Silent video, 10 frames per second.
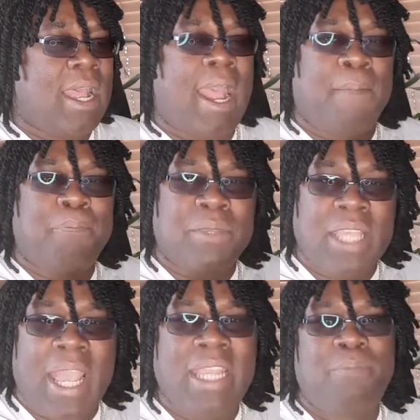and
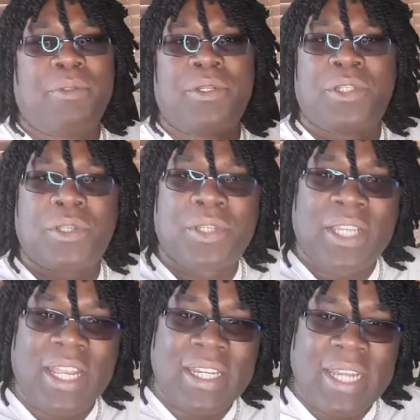be able to
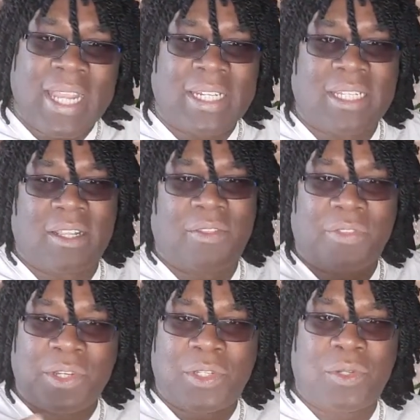connect
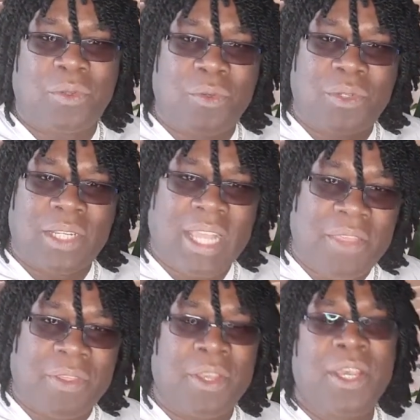the two
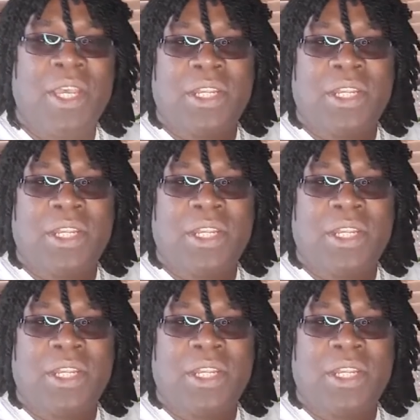together.